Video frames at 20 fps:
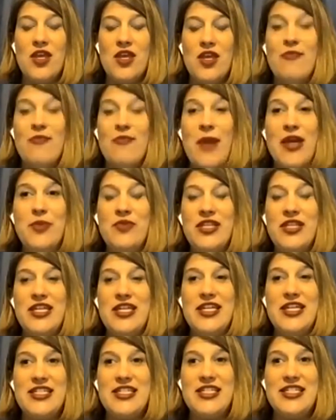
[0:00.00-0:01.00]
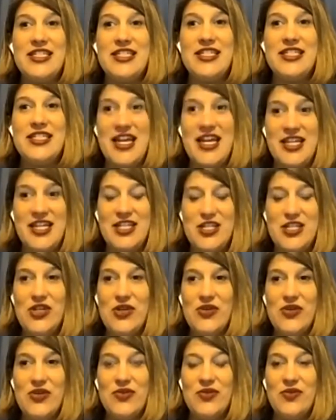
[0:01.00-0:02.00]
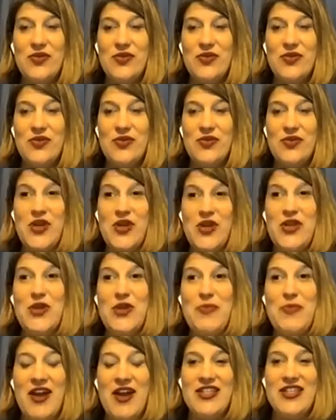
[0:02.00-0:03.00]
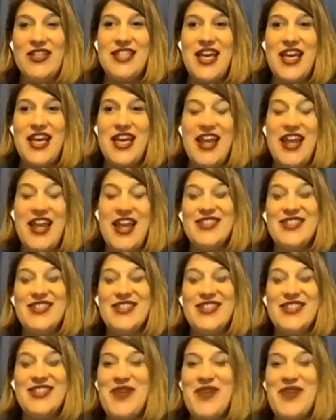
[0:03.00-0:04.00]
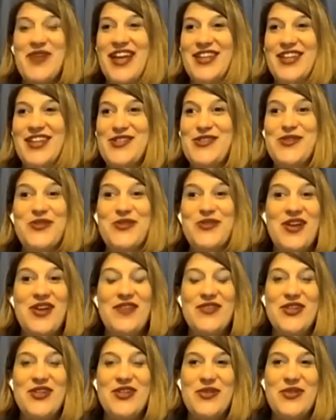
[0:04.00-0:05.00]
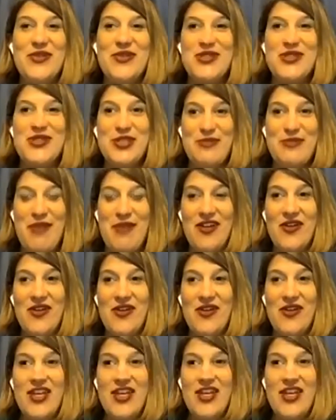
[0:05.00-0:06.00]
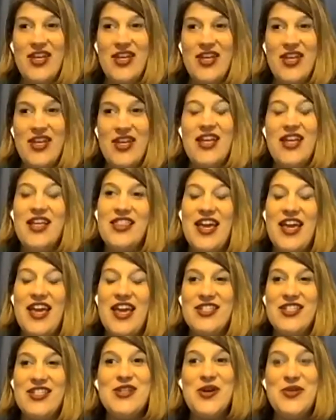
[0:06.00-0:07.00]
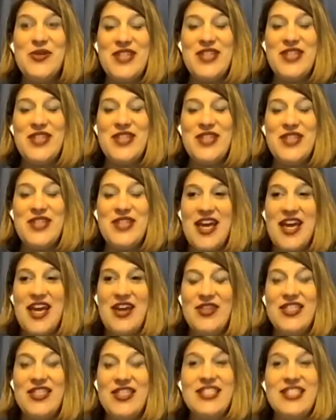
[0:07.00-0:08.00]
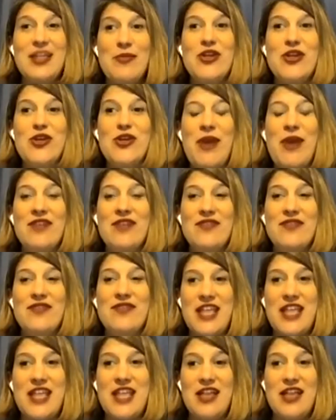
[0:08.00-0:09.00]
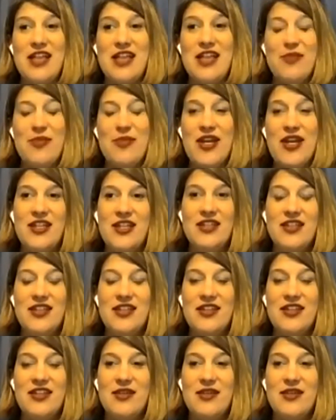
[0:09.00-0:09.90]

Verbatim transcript: it might have been really exciting to you when your parents said, Hey, guess what? You don't have to go to school tomorrow. Like on a snow day or in the summer, you might have celebrated